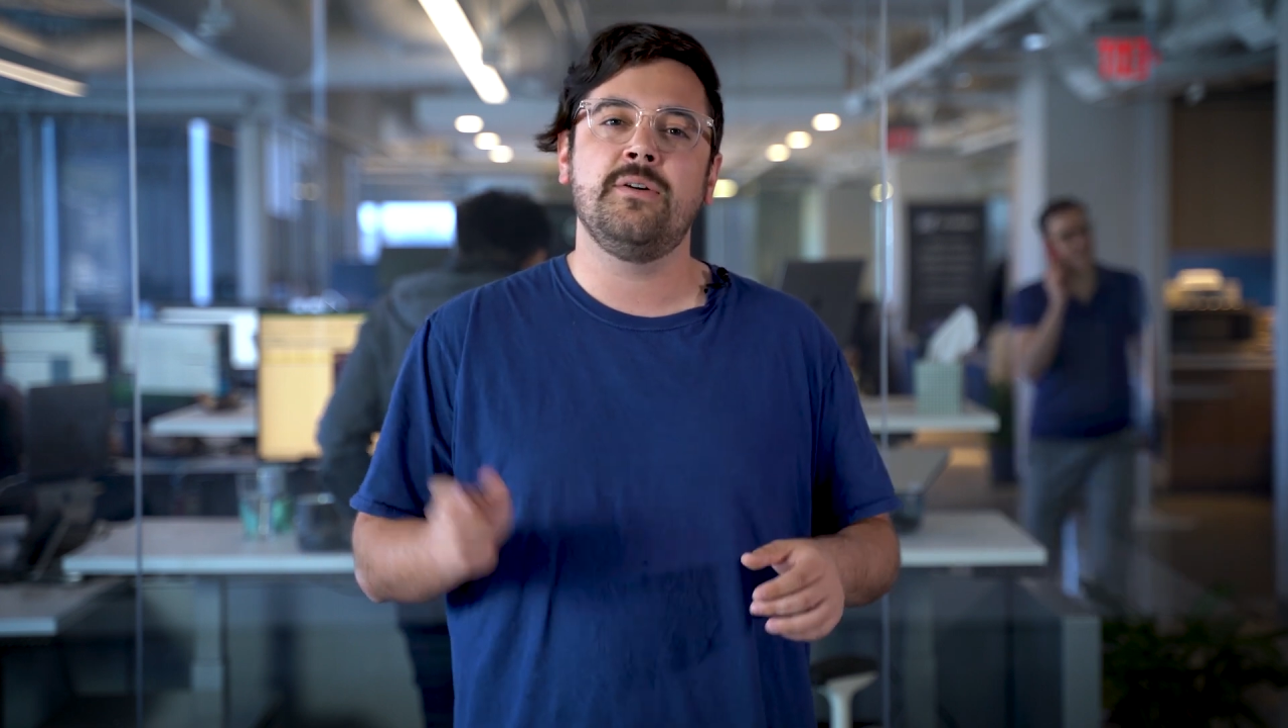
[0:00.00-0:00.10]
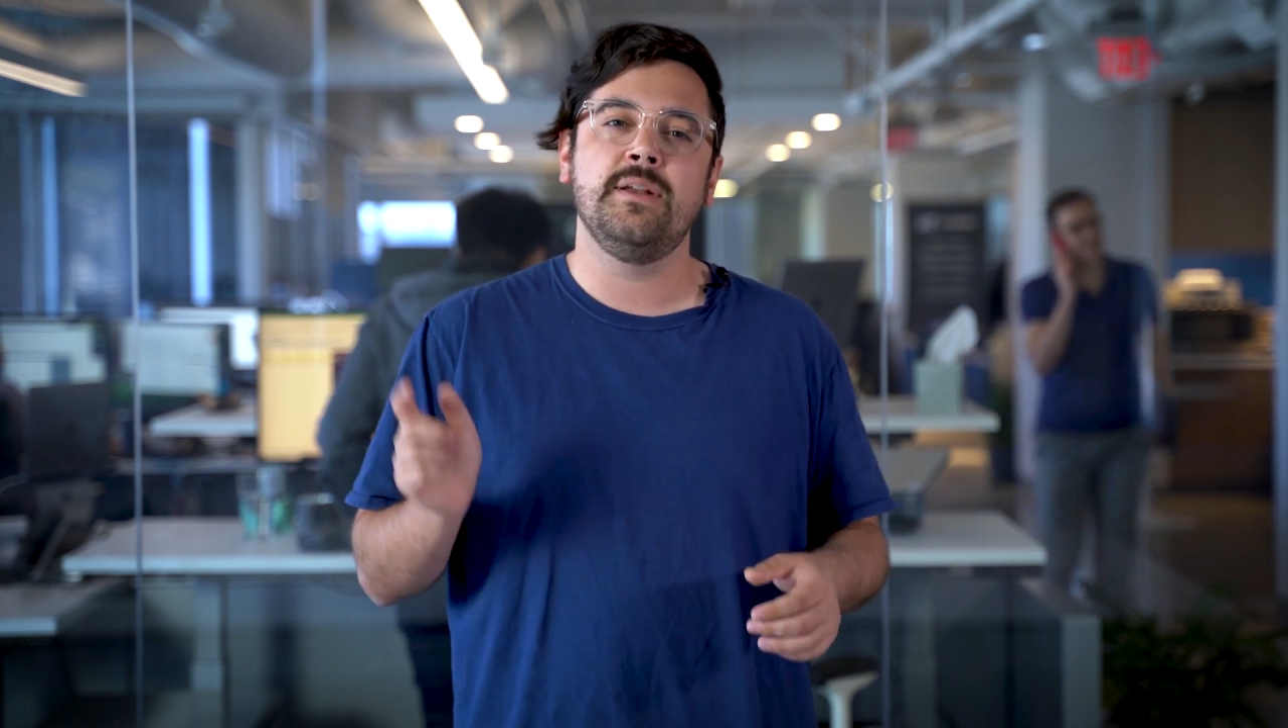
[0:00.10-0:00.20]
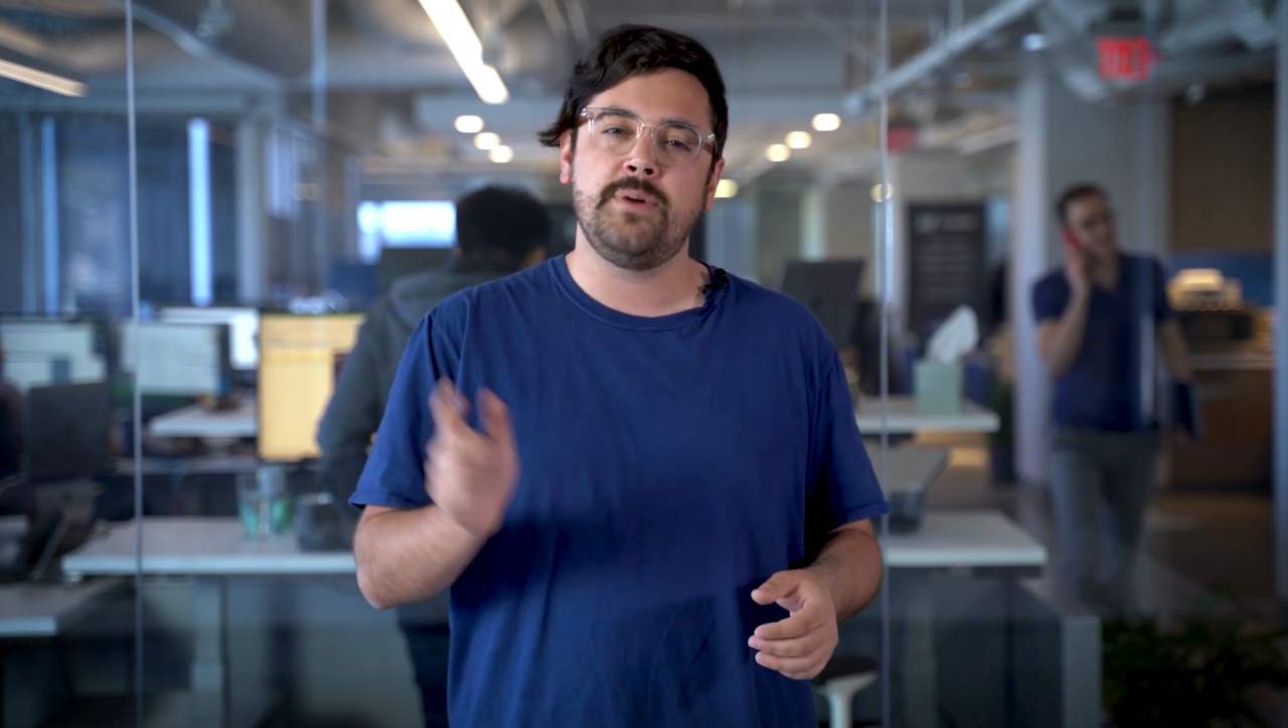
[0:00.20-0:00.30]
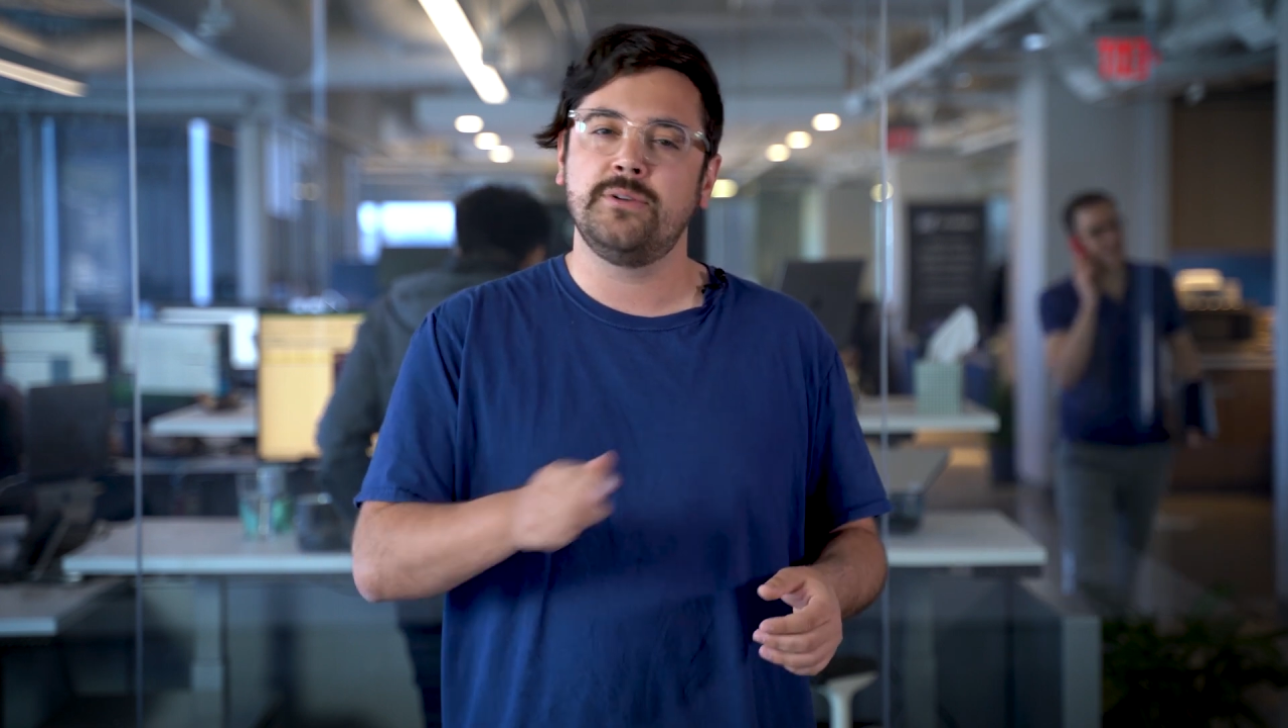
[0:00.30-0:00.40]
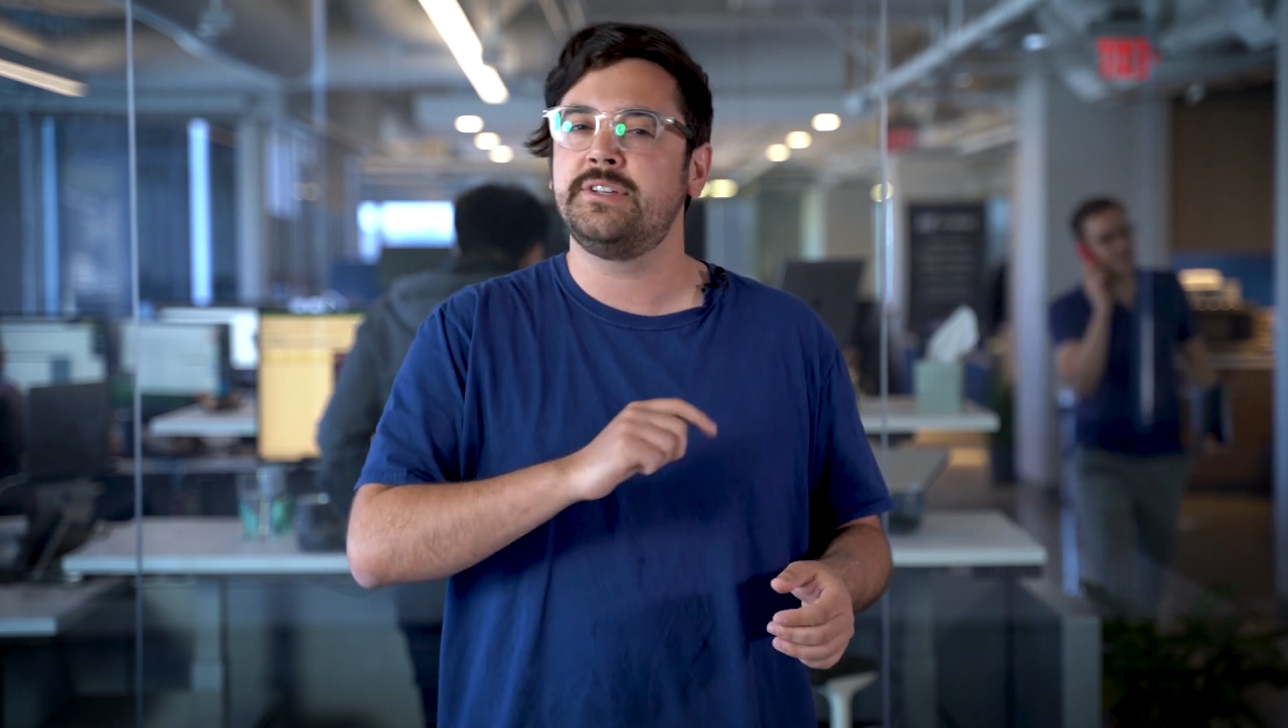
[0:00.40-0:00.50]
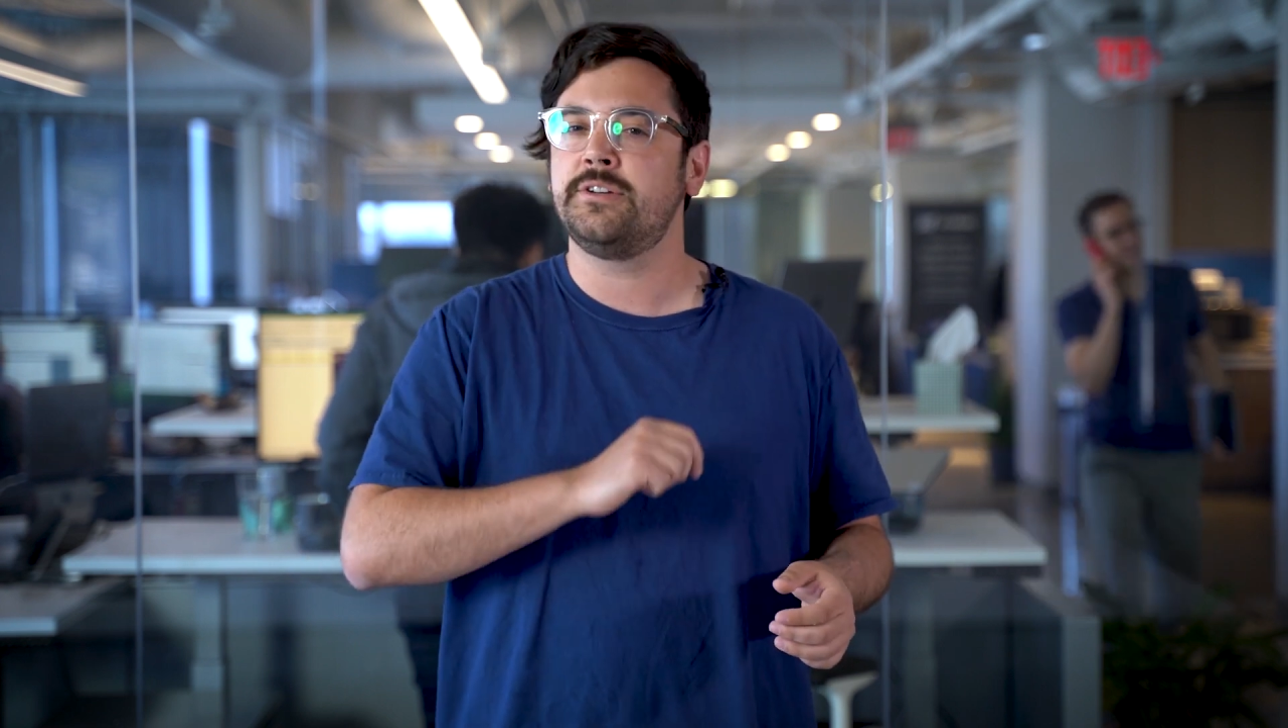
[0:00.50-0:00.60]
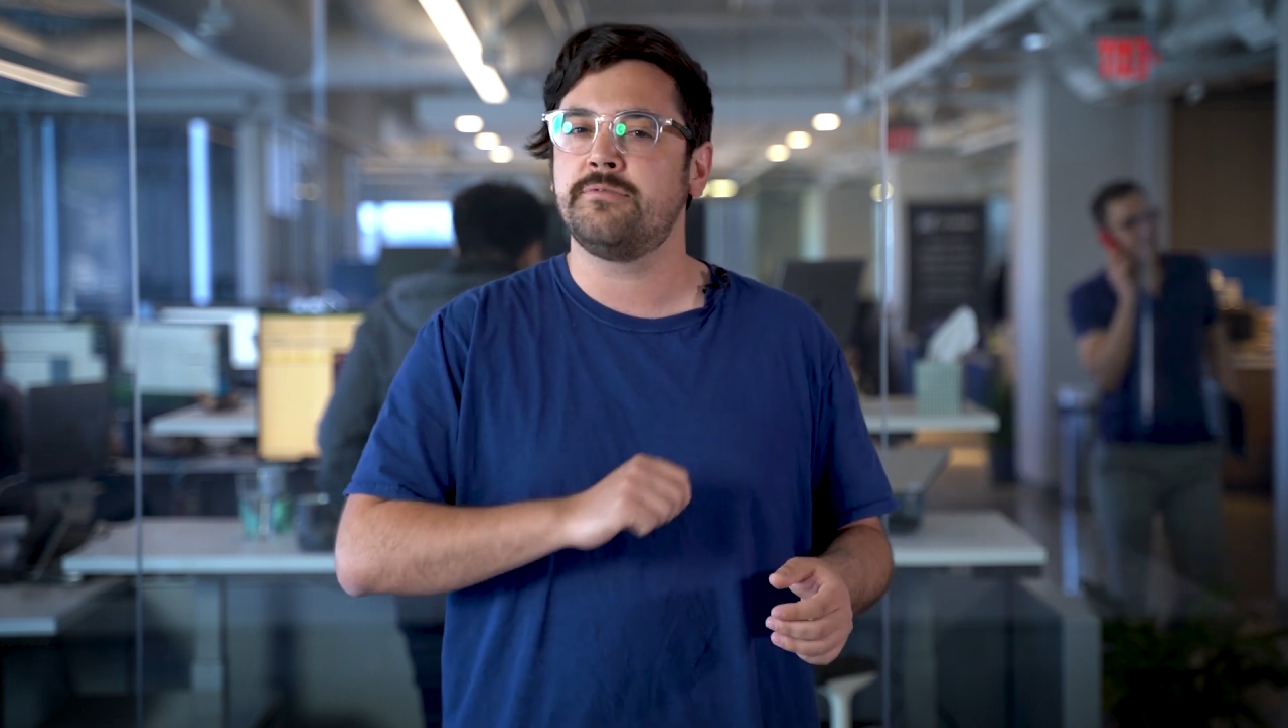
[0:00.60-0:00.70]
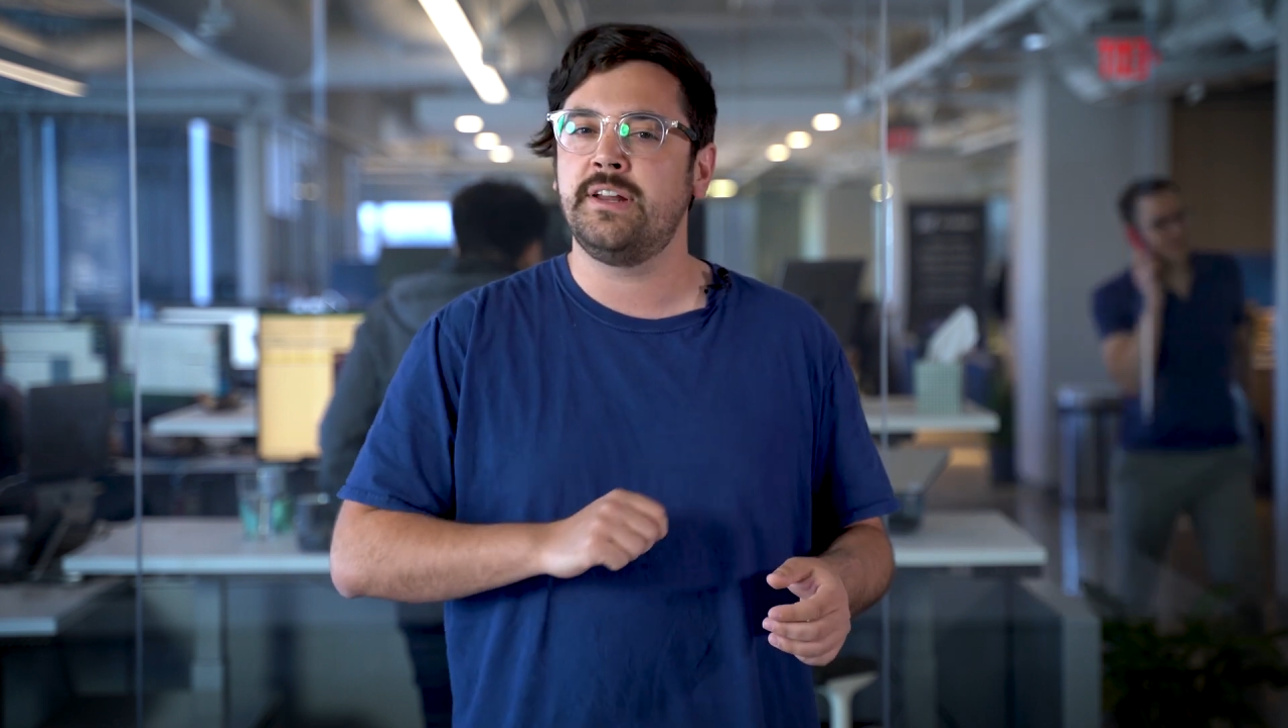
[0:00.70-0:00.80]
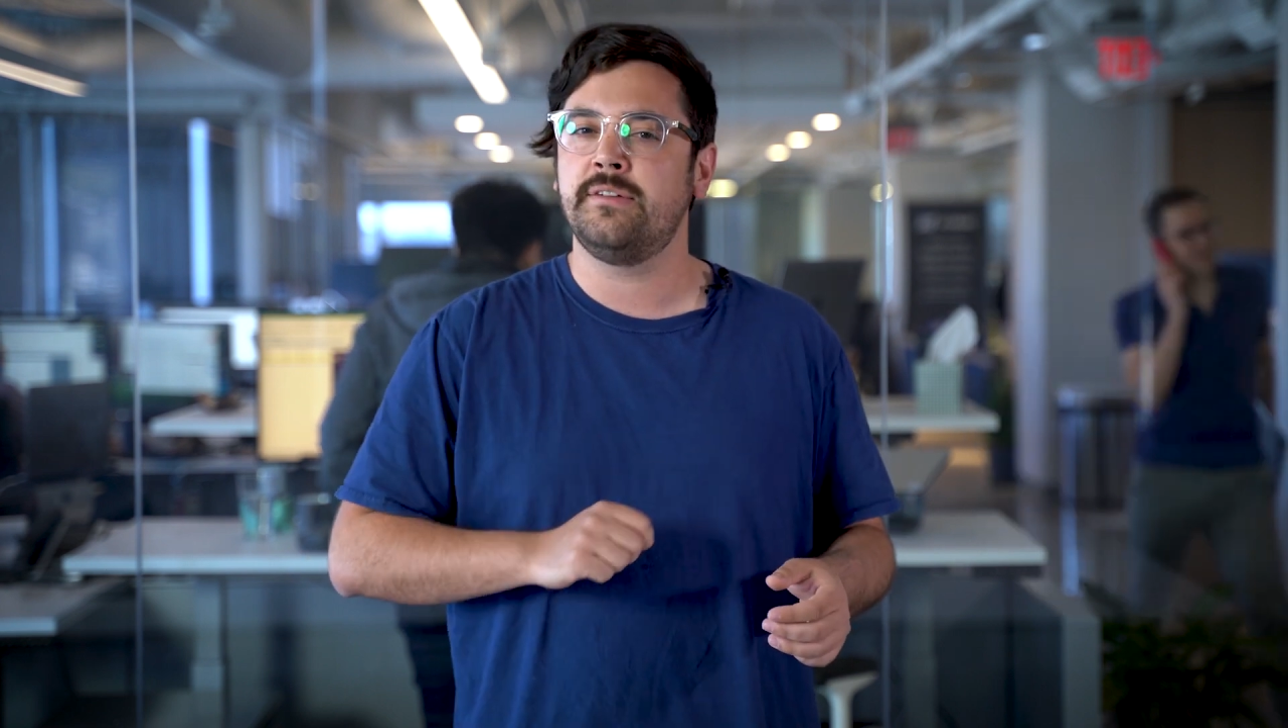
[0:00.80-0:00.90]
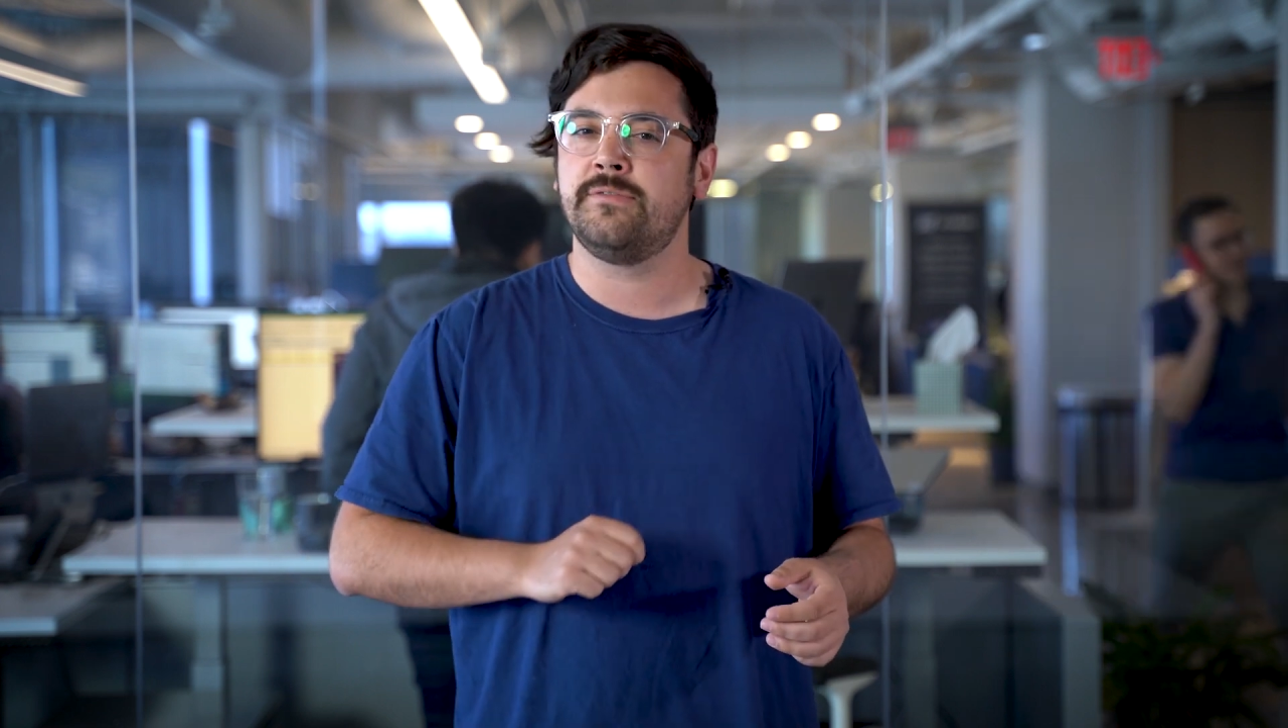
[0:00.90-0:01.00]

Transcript: and post it to Reddit